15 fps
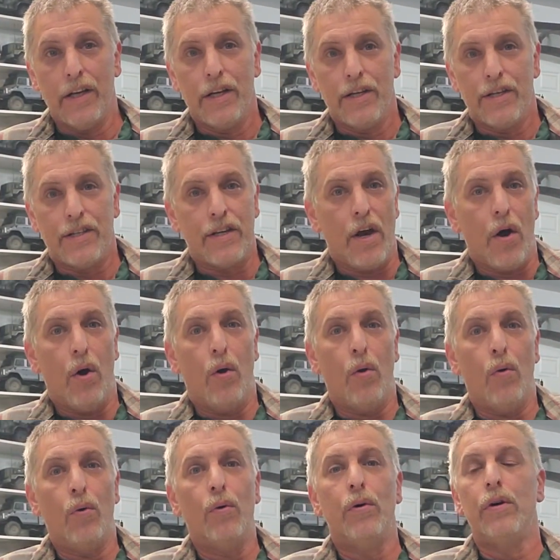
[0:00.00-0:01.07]

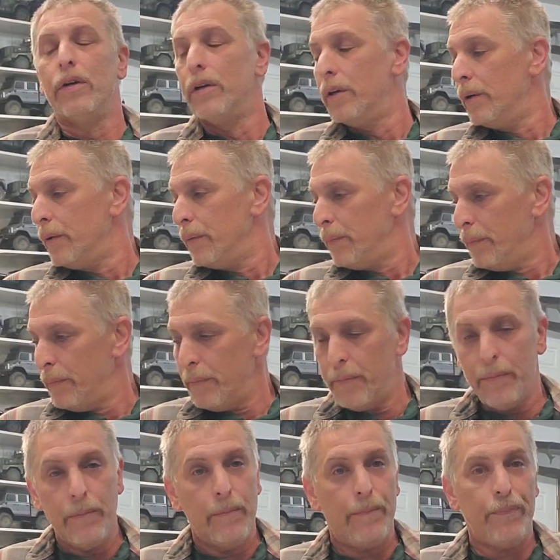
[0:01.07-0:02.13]
So
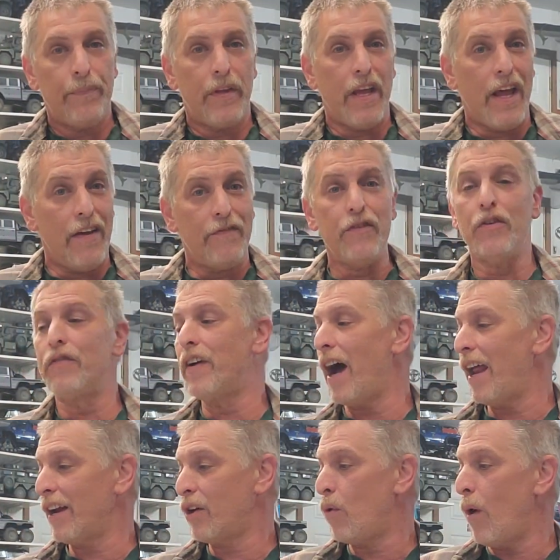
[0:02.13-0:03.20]
if you've
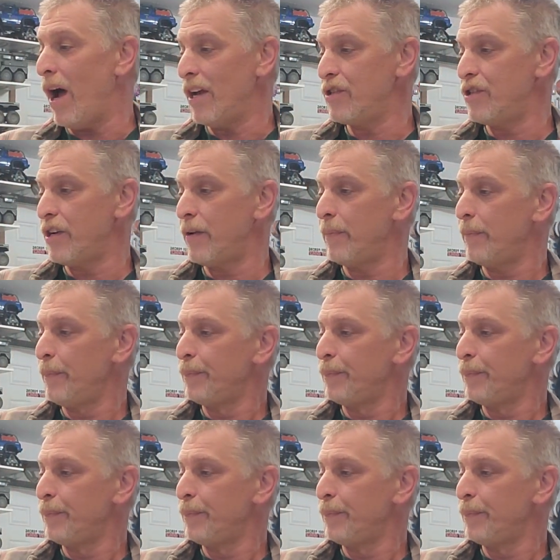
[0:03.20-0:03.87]
got a question,